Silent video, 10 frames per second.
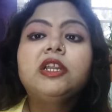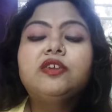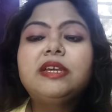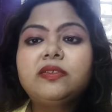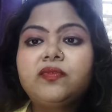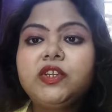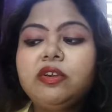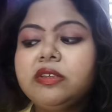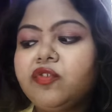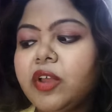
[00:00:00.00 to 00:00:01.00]
Today's
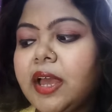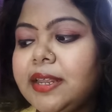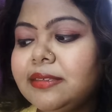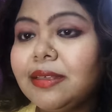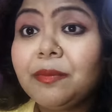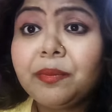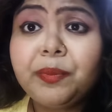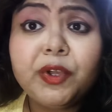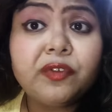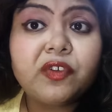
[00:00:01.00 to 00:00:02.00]
video is regarding
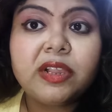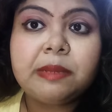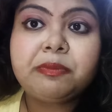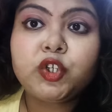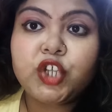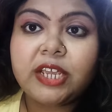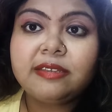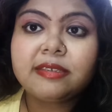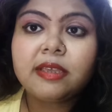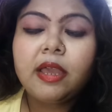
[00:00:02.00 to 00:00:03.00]
some beautiful lip
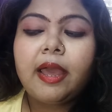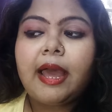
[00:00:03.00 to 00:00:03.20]
shades.